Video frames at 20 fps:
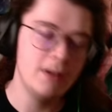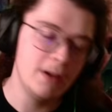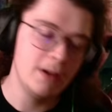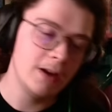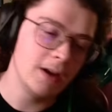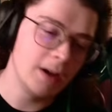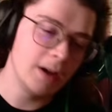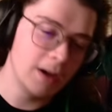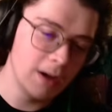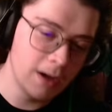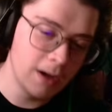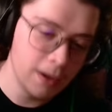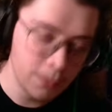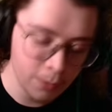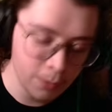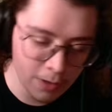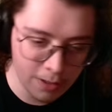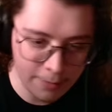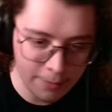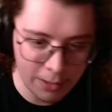
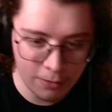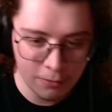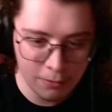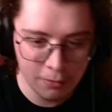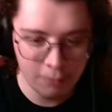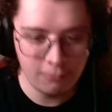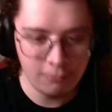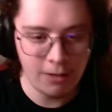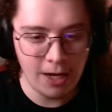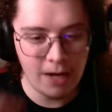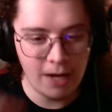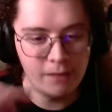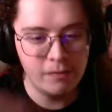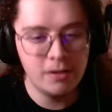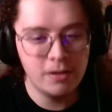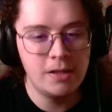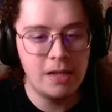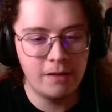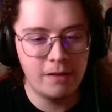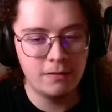we're gonna be going through every
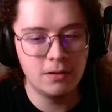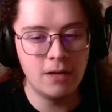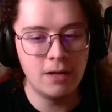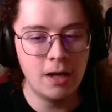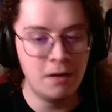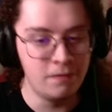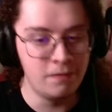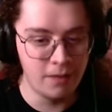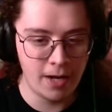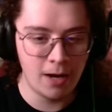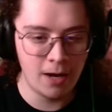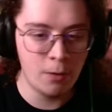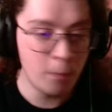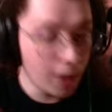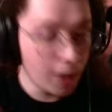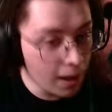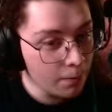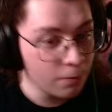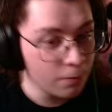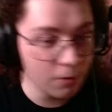level of now
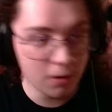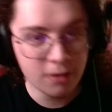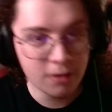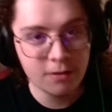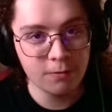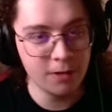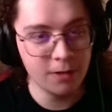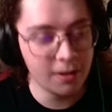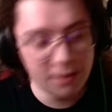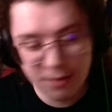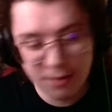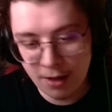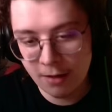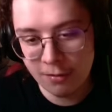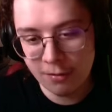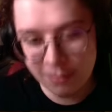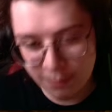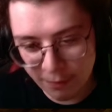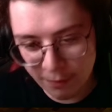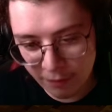Pipeworks. We did
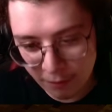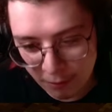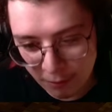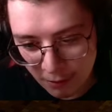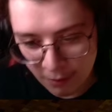silos before,